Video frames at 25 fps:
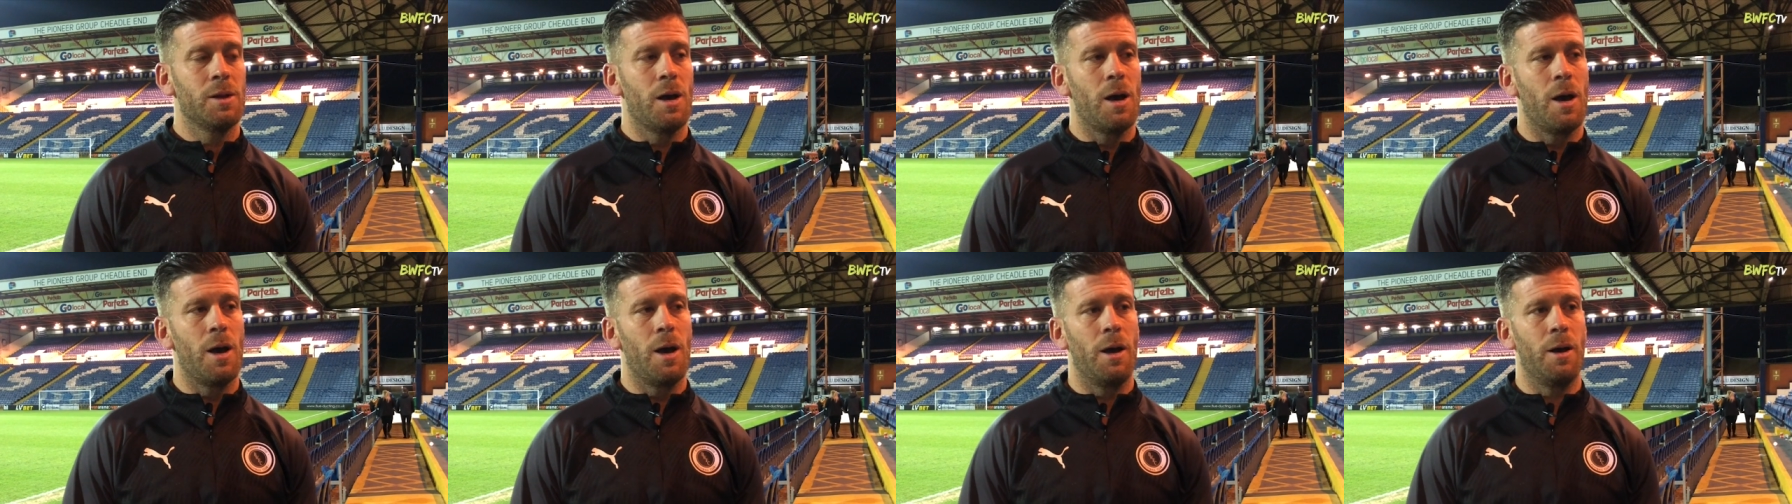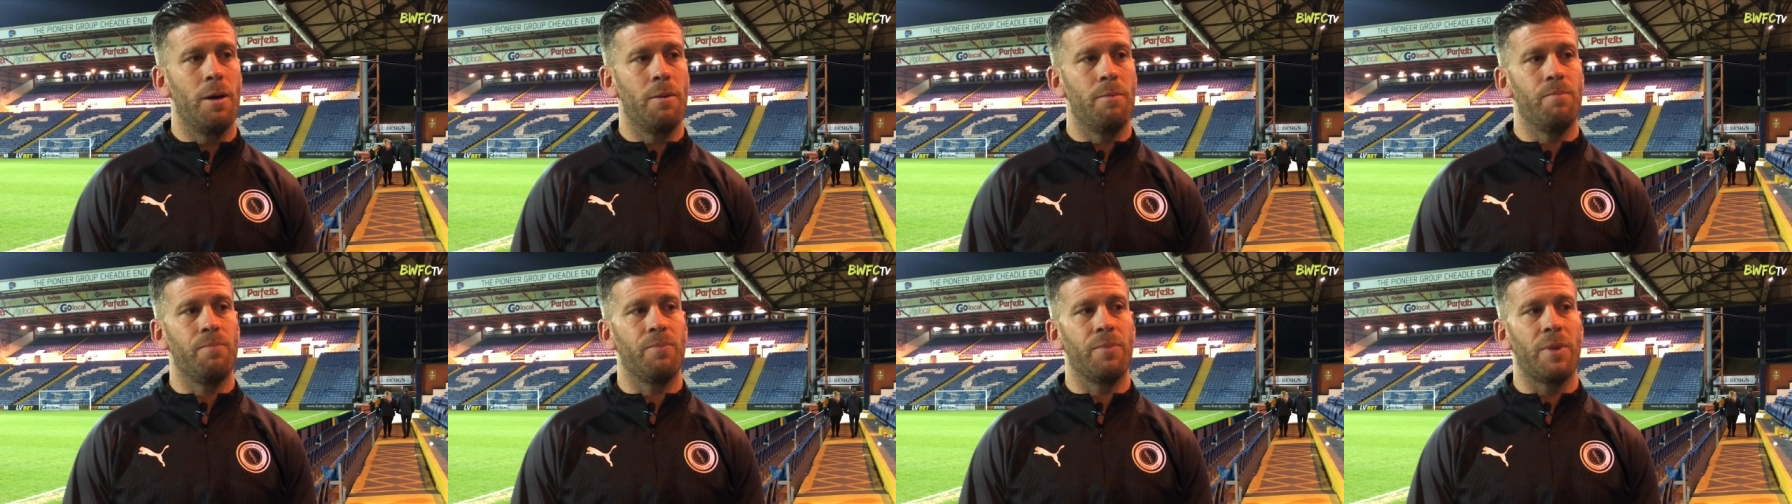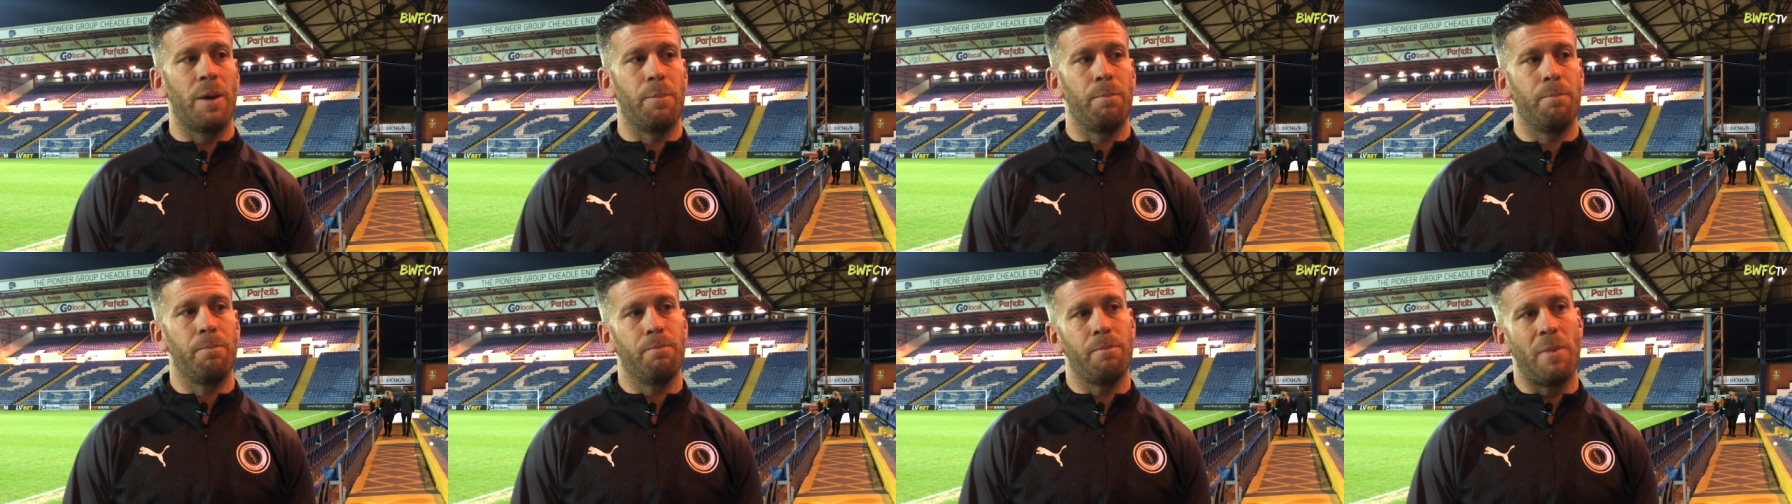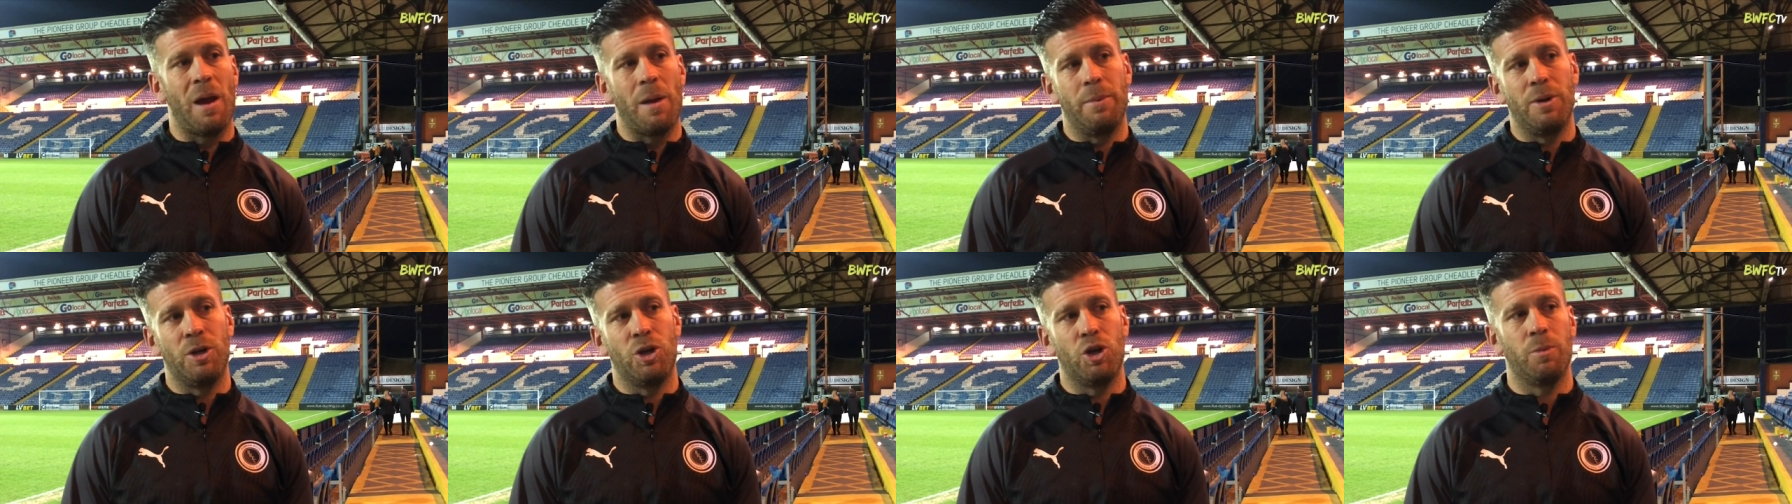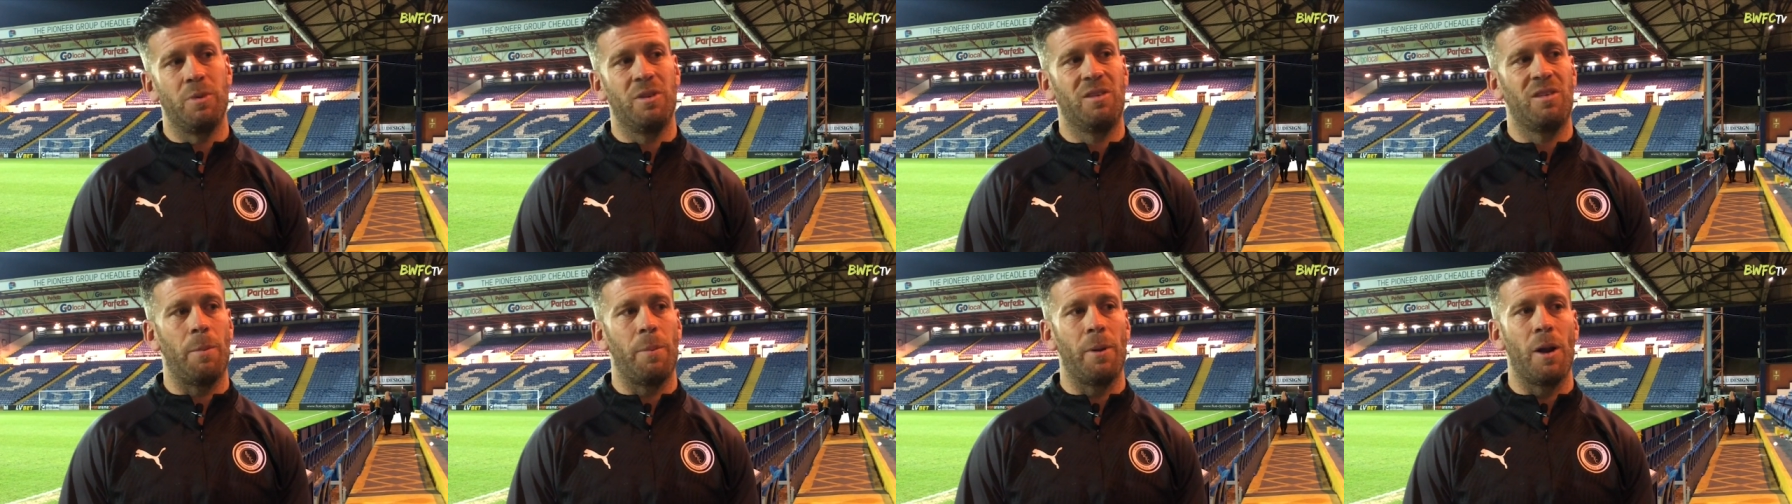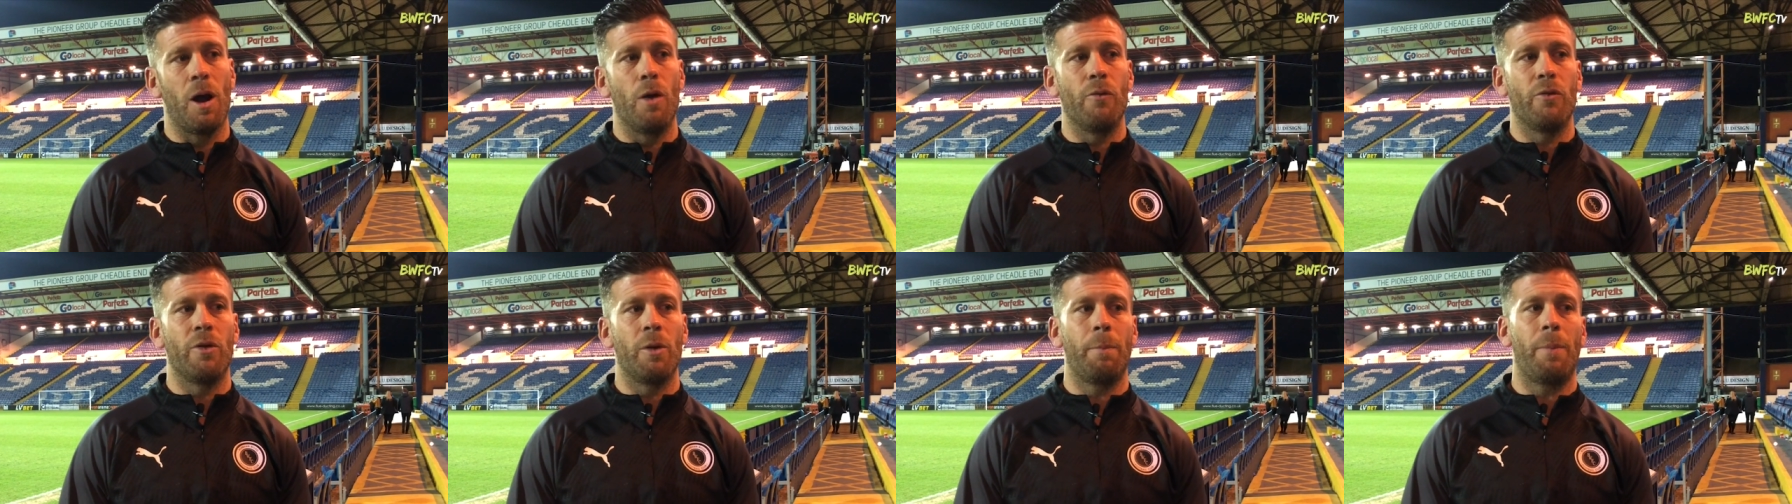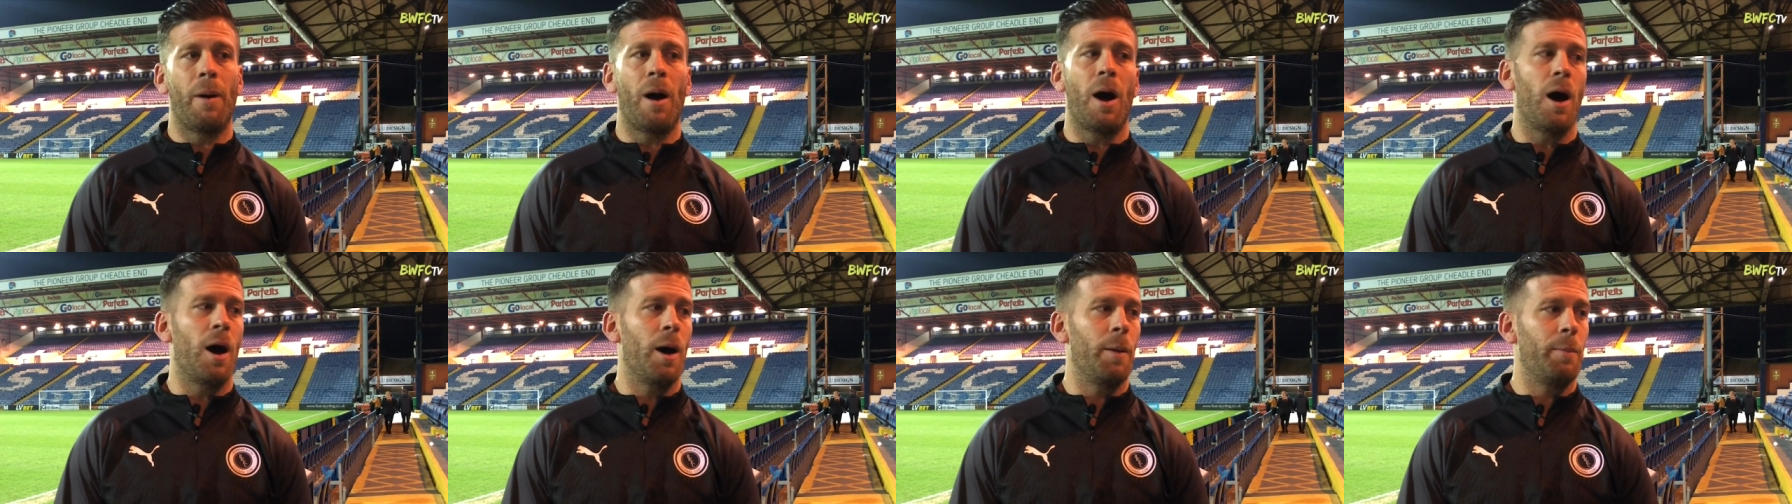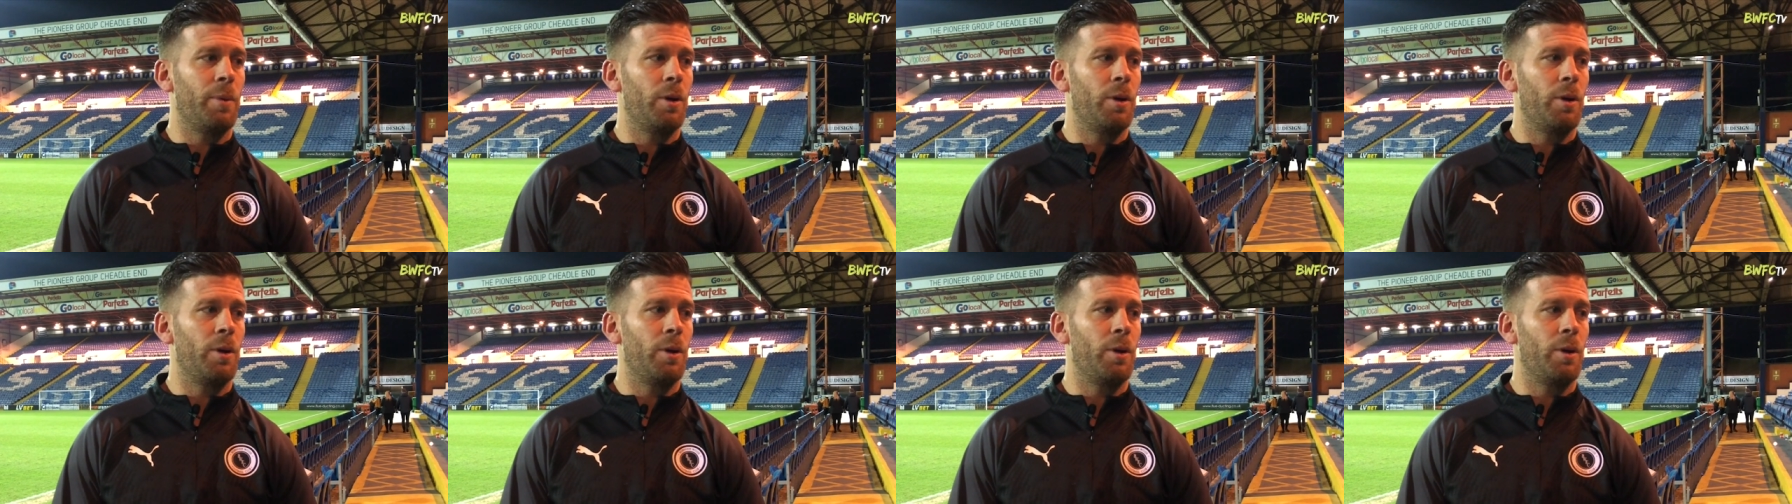and maybe he should be tipping it over the bar,